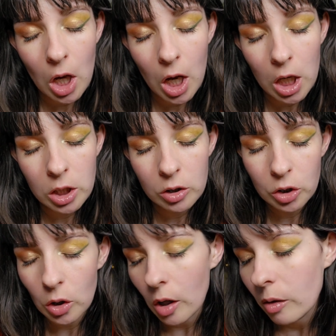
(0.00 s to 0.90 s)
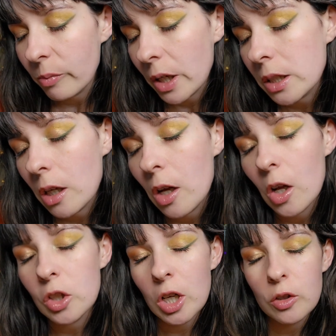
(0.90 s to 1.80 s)
side do you like
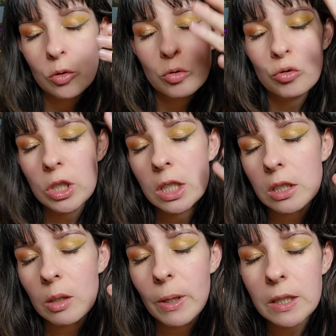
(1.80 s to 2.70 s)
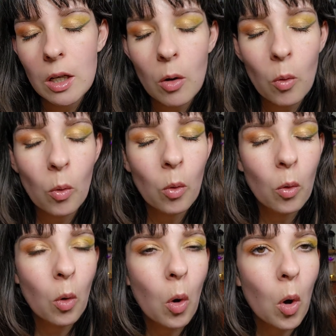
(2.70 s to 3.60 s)
better? Do you like the green side better,
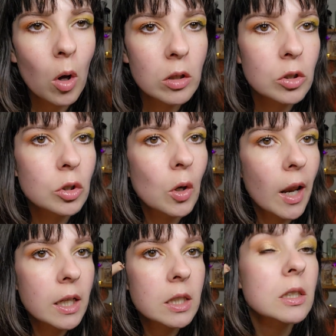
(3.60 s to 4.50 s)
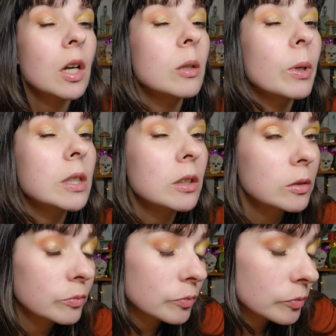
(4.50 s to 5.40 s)
or do you like this side better?
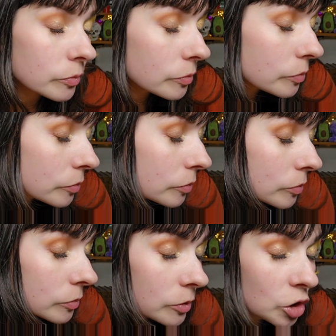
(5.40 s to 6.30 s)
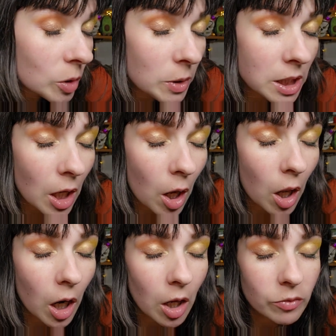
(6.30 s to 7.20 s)
The shimmers are
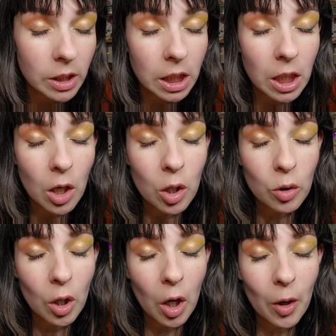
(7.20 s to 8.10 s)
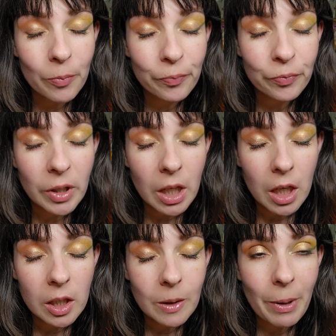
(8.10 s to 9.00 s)
lovely.
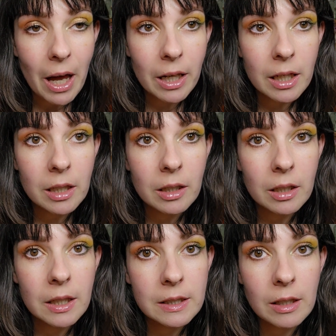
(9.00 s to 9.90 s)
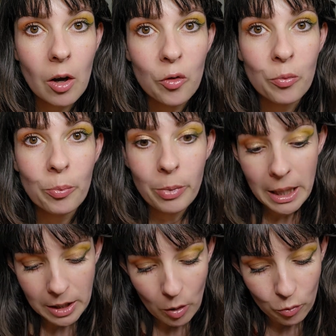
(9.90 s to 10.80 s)
The palette itself
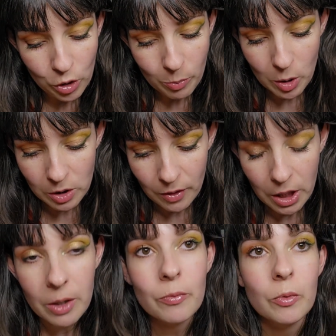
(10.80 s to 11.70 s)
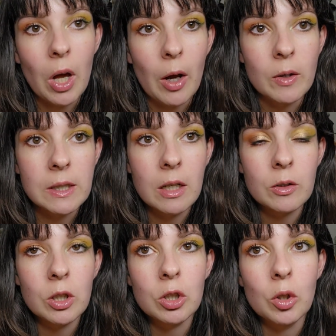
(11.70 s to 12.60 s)
blended out really beautifully. Hang on a sec, I'm
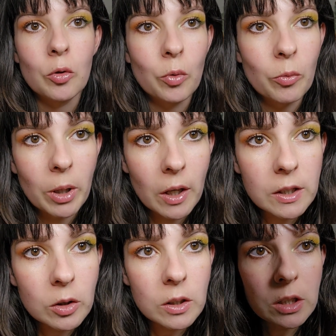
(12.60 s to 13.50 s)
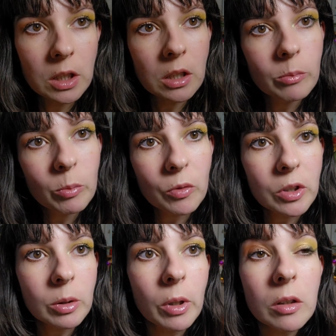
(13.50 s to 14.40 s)
just going to turn off one of my lights so you can see a bit more of
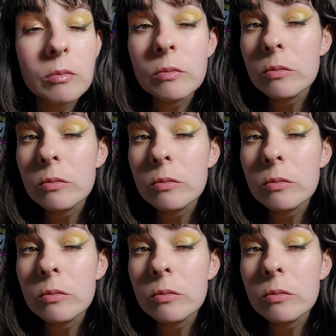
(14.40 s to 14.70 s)
the shimmer.